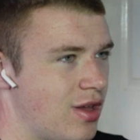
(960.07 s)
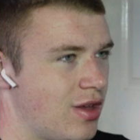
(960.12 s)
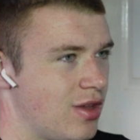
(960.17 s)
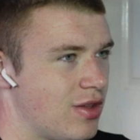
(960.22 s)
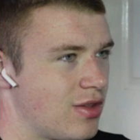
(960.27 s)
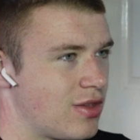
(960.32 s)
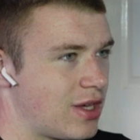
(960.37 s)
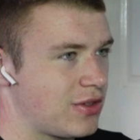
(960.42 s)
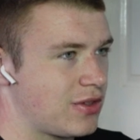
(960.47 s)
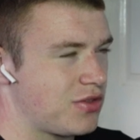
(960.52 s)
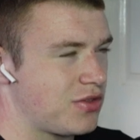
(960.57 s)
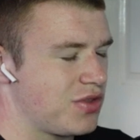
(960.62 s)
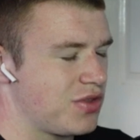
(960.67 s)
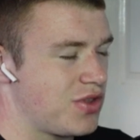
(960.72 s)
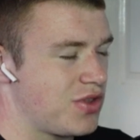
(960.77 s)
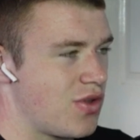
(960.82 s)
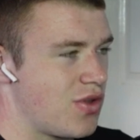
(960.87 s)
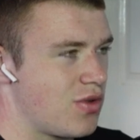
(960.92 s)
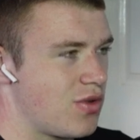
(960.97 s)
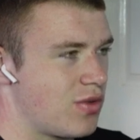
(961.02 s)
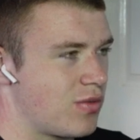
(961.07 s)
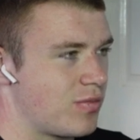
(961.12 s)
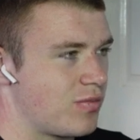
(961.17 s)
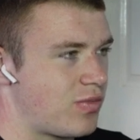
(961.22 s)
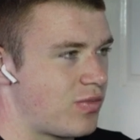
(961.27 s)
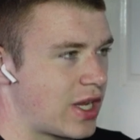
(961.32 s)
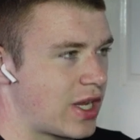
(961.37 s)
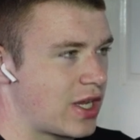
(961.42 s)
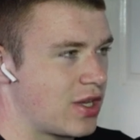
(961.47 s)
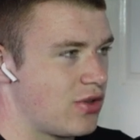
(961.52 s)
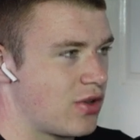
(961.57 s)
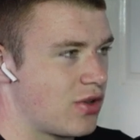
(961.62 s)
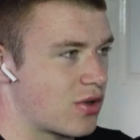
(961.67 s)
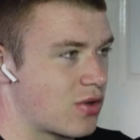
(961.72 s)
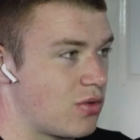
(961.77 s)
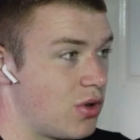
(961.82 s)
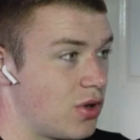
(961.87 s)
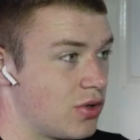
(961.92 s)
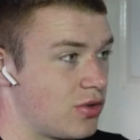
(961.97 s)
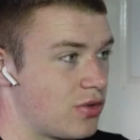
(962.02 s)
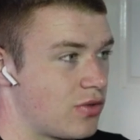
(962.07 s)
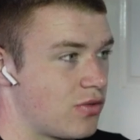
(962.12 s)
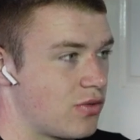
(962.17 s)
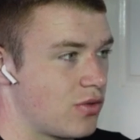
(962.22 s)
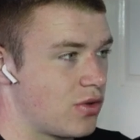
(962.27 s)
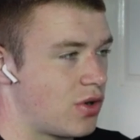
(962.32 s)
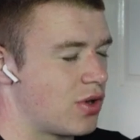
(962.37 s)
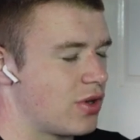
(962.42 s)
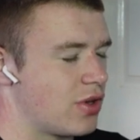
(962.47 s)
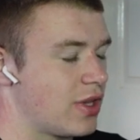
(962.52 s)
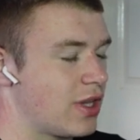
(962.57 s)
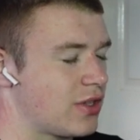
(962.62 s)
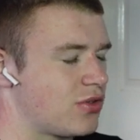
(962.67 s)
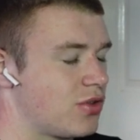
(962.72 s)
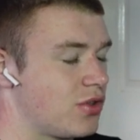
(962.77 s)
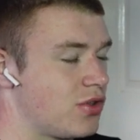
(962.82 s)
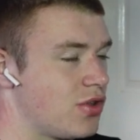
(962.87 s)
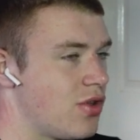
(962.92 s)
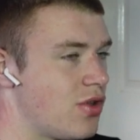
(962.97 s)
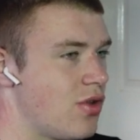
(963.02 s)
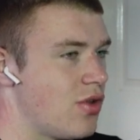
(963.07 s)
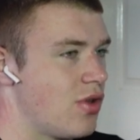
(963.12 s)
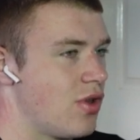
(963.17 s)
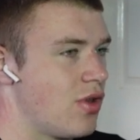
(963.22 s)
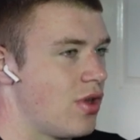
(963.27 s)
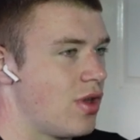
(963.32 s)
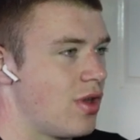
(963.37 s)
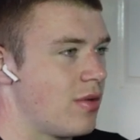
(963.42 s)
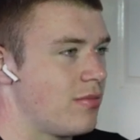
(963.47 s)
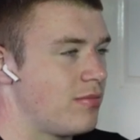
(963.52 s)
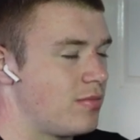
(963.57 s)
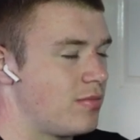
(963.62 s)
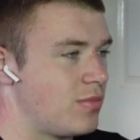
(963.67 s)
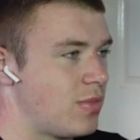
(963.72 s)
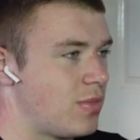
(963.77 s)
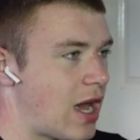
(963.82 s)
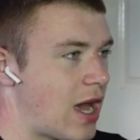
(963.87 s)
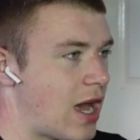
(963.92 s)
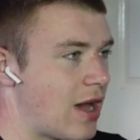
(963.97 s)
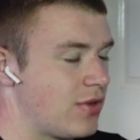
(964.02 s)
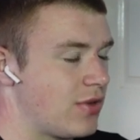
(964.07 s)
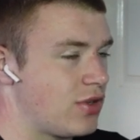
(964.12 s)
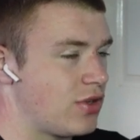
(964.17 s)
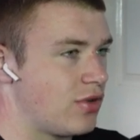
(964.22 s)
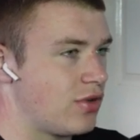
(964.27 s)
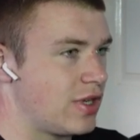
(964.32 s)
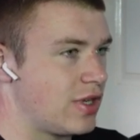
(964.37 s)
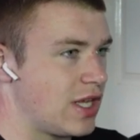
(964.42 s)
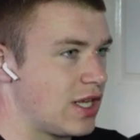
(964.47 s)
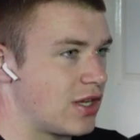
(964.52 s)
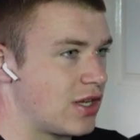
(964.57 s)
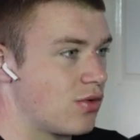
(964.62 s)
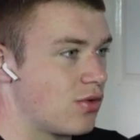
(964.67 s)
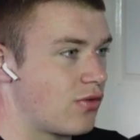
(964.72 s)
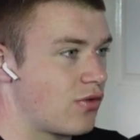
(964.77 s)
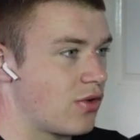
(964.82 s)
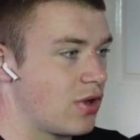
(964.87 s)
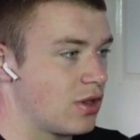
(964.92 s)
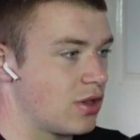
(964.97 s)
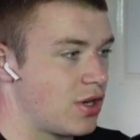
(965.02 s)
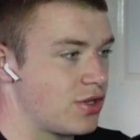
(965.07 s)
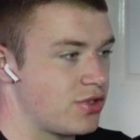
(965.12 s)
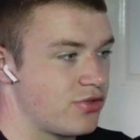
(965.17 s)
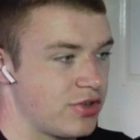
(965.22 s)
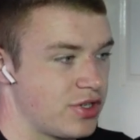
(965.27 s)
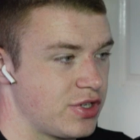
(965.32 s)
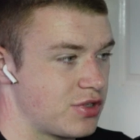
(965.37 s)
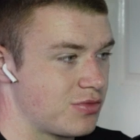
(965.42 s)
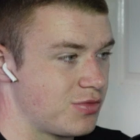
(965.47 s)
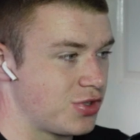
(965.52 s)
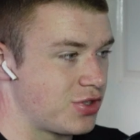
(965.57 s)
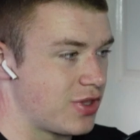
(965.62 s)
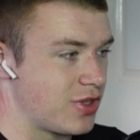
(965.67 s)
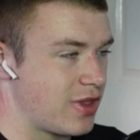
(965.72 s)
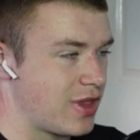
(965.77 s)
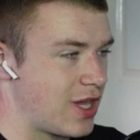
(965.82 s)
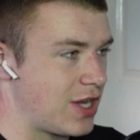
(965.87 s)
That's not you bringing your quad, or that's not you having your knee go through a larger range of motion.